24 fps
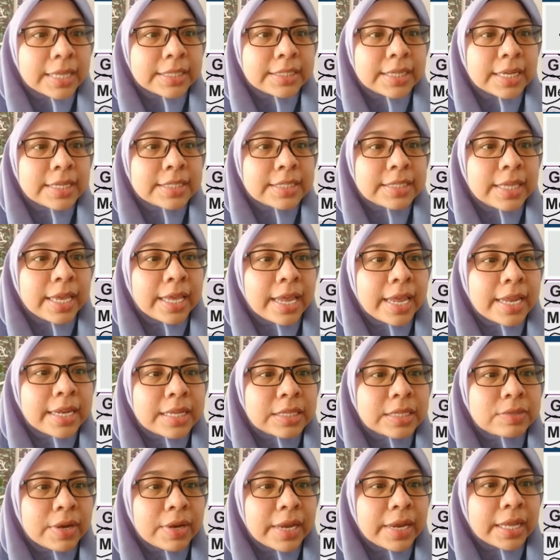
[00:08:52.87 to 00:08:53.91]
just add
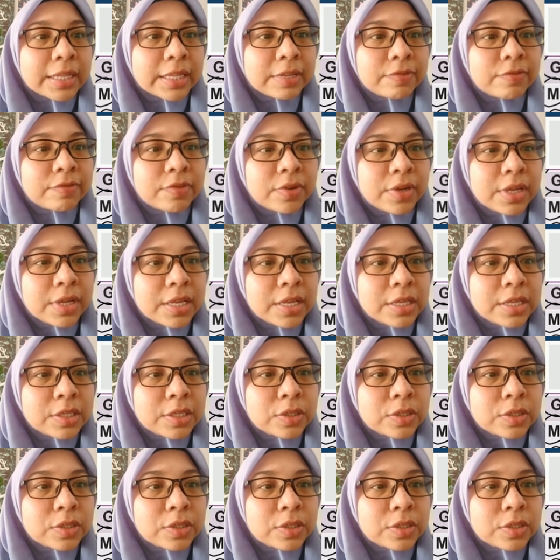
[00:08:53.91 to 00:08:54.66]
this one negative 3.